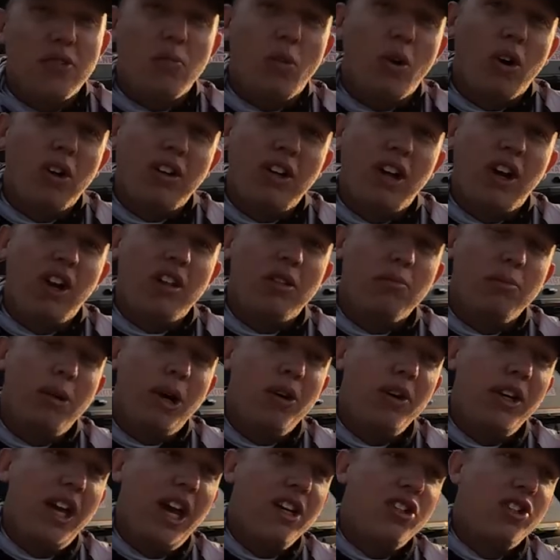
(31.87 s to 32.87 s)
some work done on the
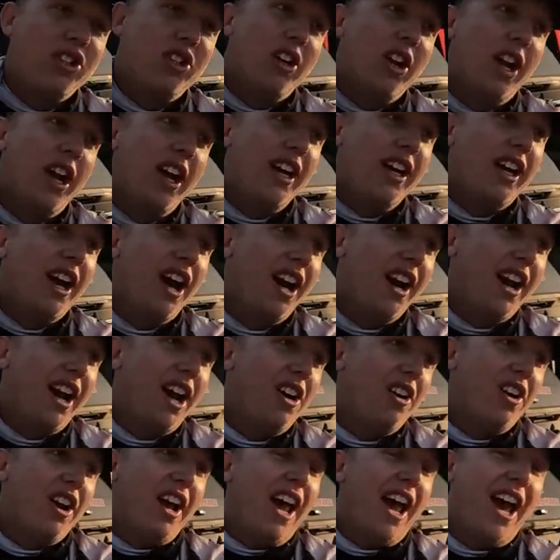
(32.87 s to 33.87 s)
boat yesterday, got
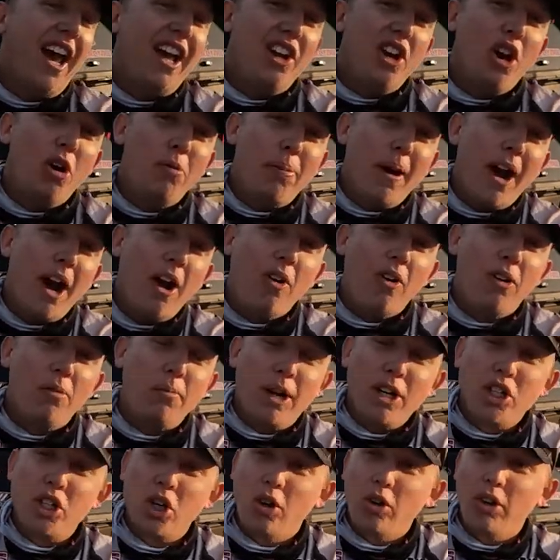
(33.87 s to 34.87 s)
out, had no power to
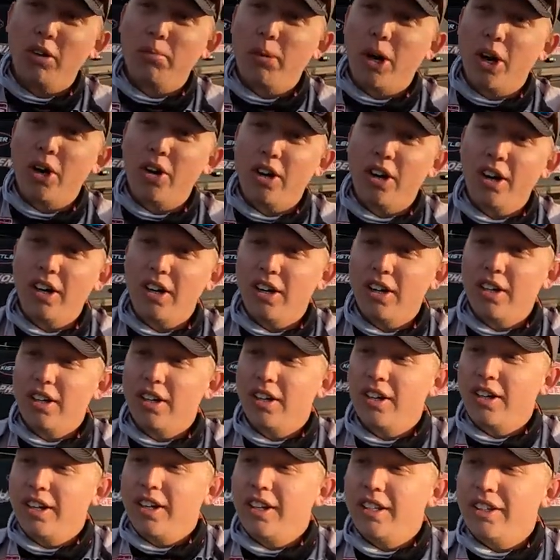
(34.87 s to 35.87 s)
my trolling motor.
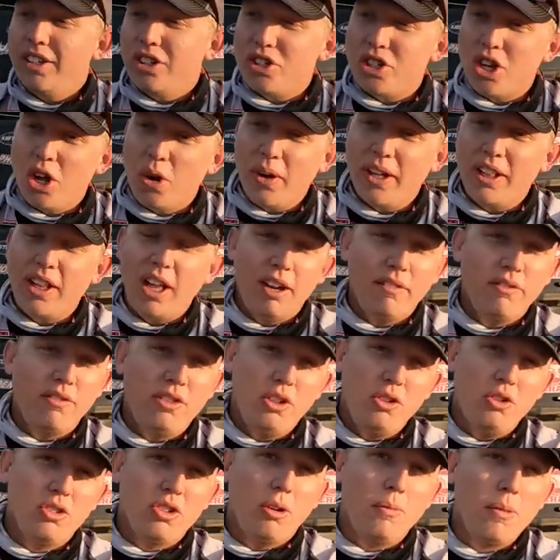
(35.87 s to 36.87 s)
There's no inline
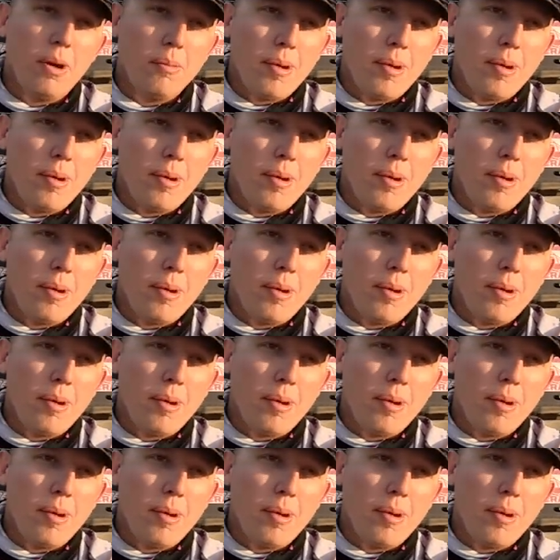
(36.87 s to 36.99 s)
fuse, all